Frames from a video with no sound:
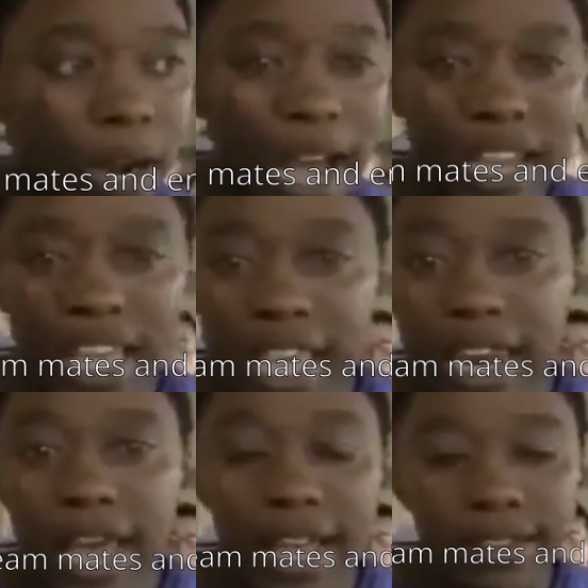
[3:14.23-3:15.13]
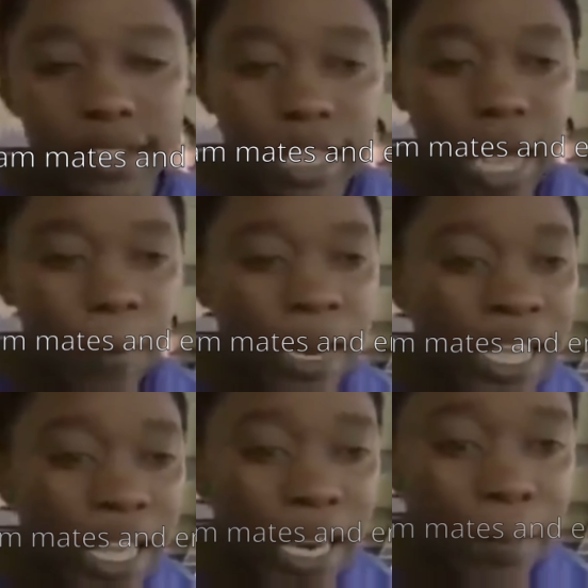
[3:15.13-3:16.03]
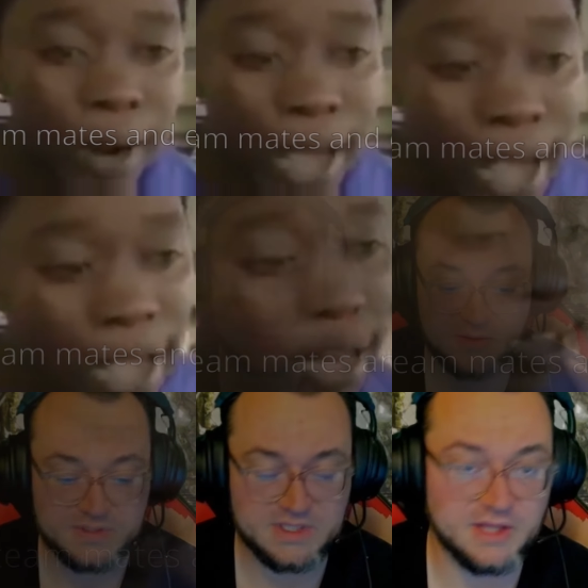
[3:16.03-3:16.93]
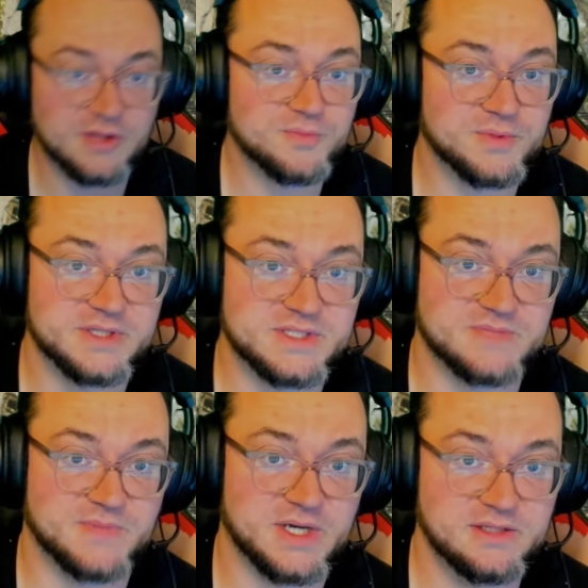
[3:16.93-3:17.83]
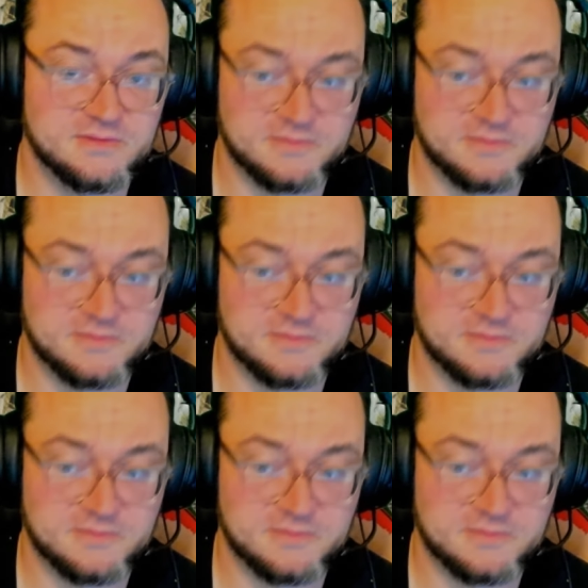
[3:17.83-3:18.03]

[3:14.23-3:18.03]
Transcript: But I cannot see I'm you say that you played Smite